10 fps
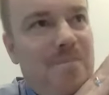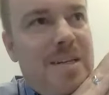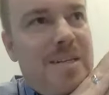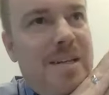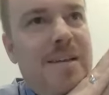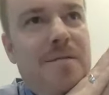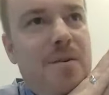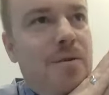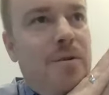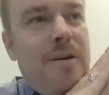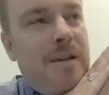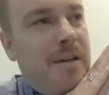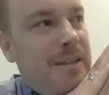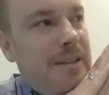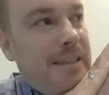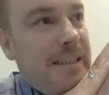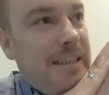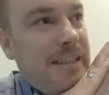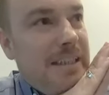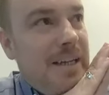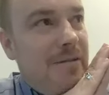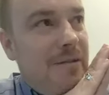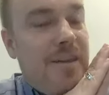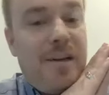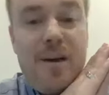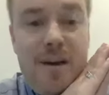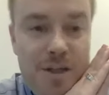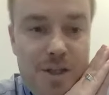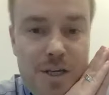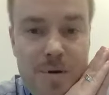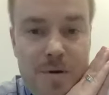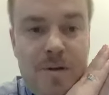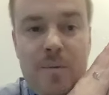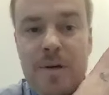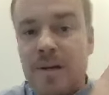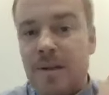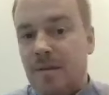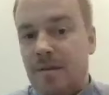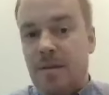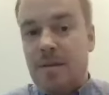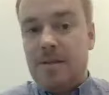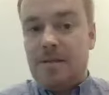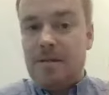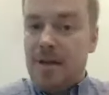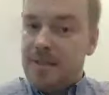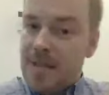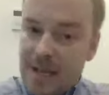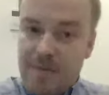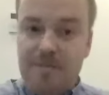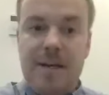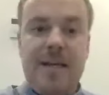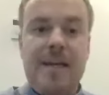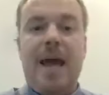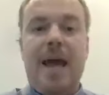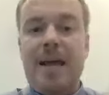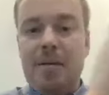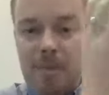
say, if you're a rather large ship owner with a tanker fleet and